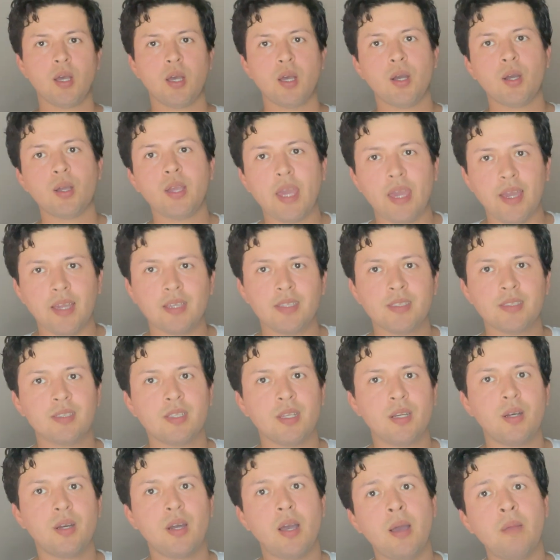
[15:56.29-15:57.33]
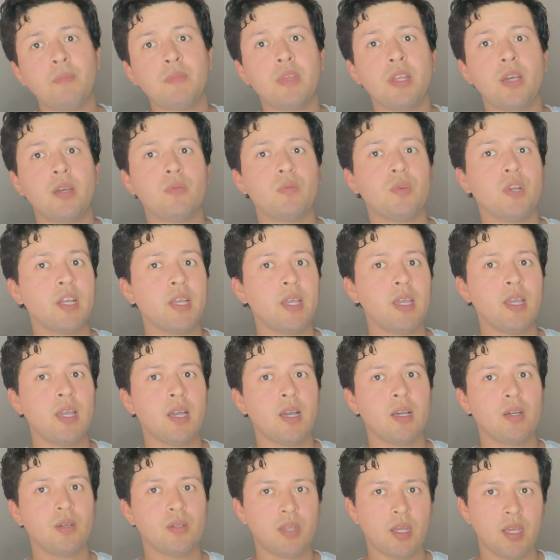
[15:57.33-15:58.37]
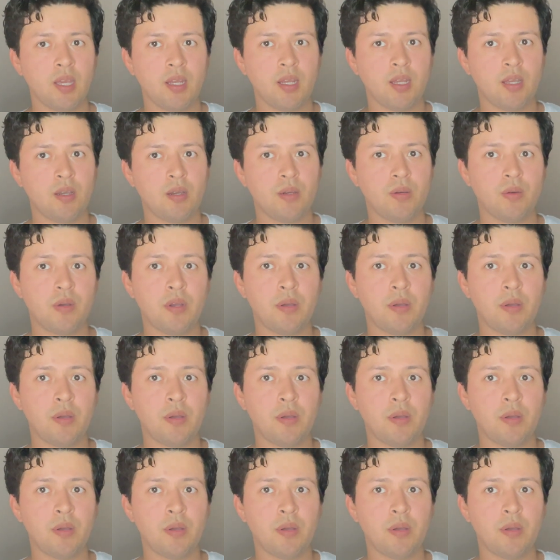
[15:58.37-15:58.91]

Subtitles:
Okay, so I'm done working out and now